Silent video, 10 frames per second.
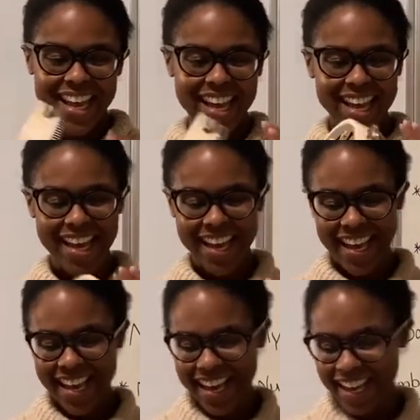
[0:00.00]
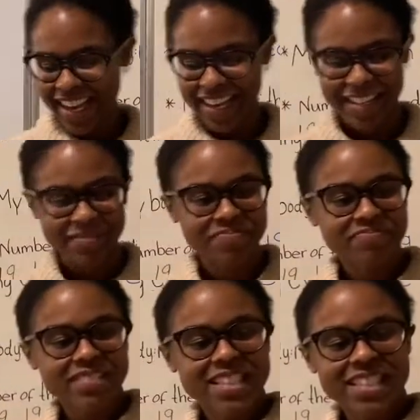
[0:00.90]
born. Yay!
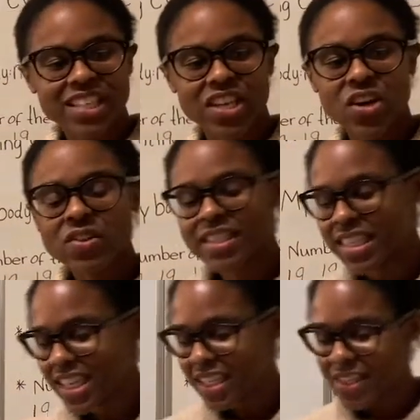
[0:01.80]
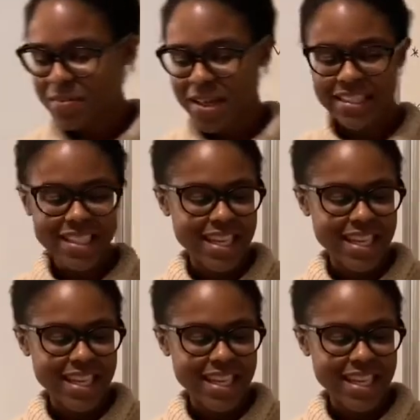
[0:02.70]
So go tell it on the mountain.